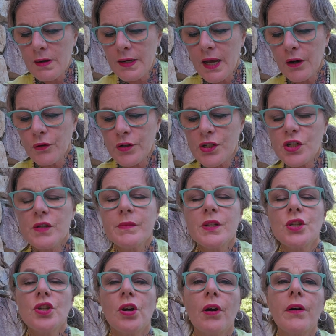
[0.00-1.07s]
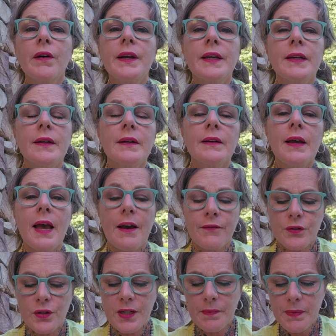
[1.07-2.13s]
Now, Krishnamacharya,
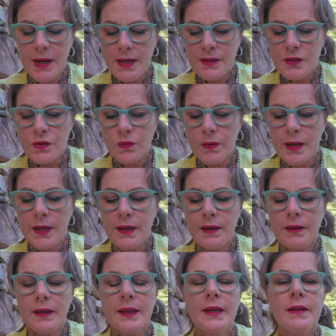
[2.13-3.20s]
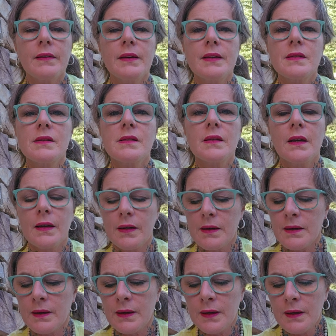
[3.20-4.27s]
after he passed away, his
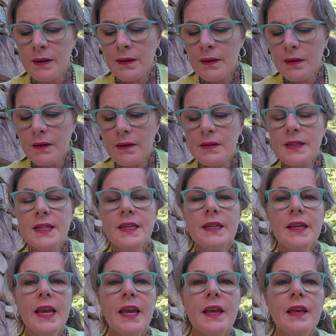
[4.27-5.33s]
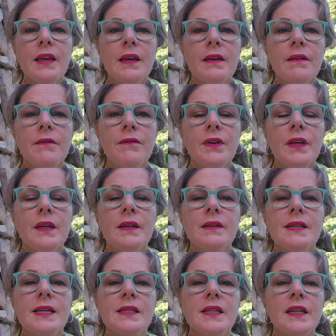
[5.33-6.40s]
son, TKV
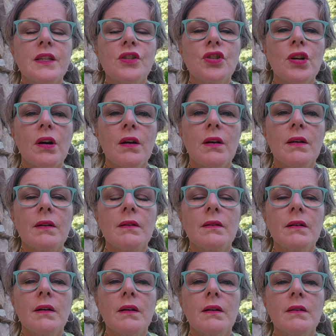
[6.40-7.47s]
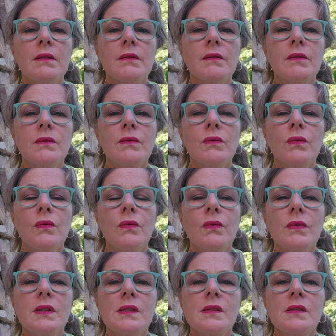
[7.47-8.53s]
Desikachar,
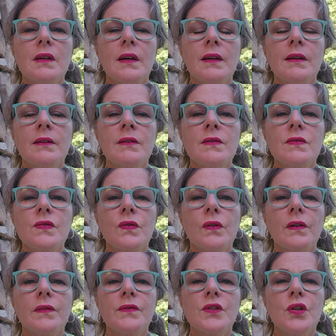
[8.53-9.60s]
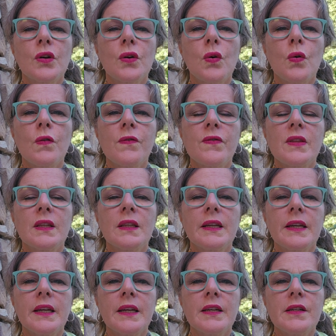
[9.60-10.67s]
his son sort of took over the
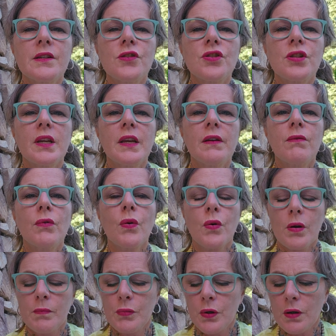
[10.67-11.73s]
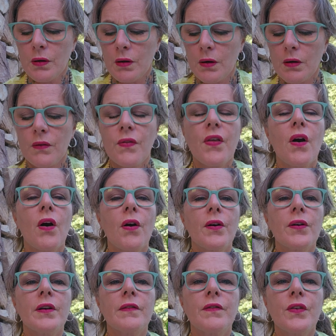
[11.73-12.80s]
lineage. He wrote a book called The
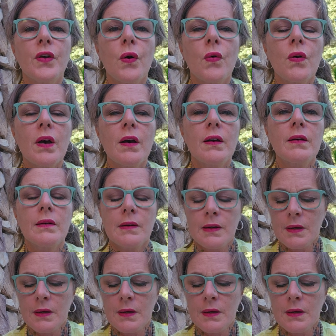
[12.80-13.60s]
Heart of Yoga,